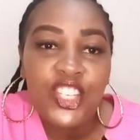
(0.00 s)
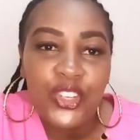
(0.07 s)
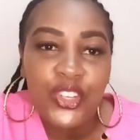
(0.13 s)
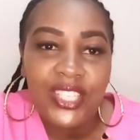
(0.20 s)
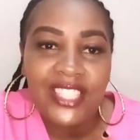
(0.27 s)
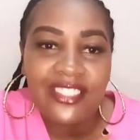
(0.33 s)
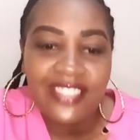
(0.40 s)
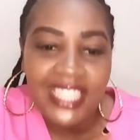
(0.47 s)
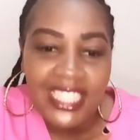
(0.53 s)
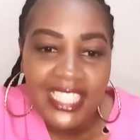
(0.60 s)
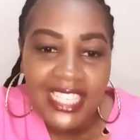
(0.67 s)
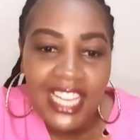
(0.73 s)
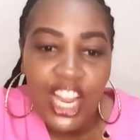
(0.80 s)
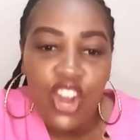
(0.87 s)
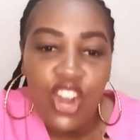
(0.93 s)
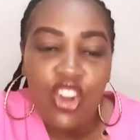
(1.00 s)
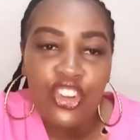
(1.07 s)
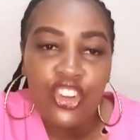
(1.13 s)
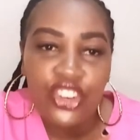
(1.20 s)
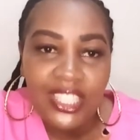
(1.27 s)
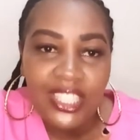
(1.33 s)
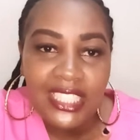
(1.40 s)
tolerate
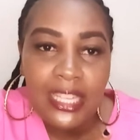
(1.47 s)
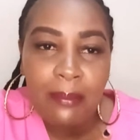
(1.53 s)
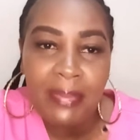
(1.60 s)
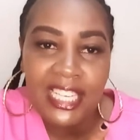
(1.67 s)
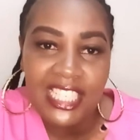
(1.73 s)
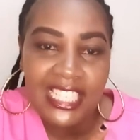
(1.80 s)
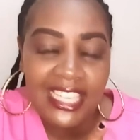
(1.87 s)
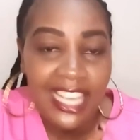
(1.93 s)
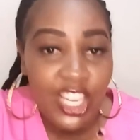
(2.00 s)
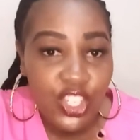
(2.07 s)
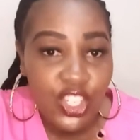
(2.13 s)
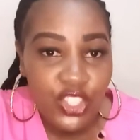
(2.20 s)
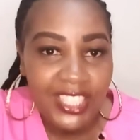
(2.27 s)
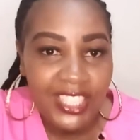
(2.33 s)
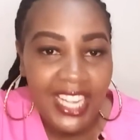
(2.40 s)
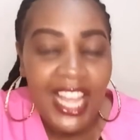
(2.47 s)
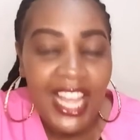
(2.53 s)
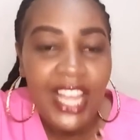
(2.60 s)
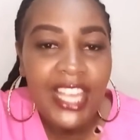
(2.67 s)
oral medication.